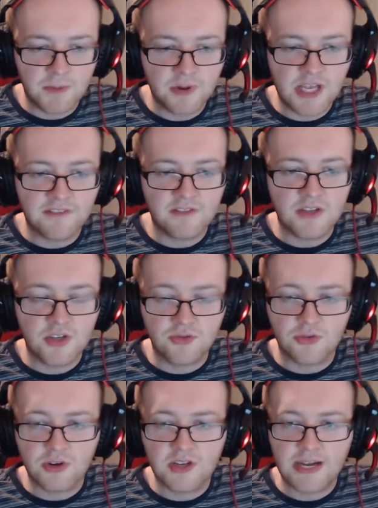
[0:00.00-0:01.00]
but give him the
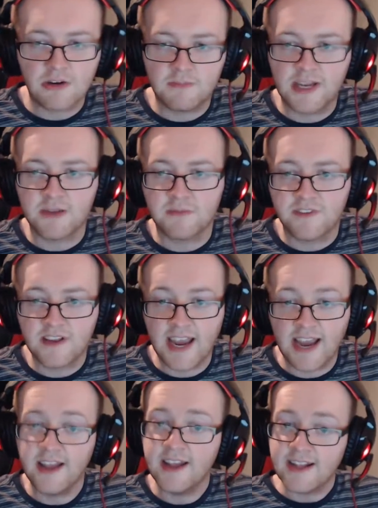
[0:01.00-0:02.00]
drug that would make him
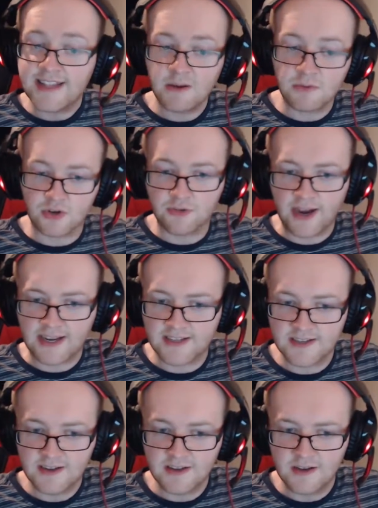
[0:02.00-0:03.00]
forget, that was great.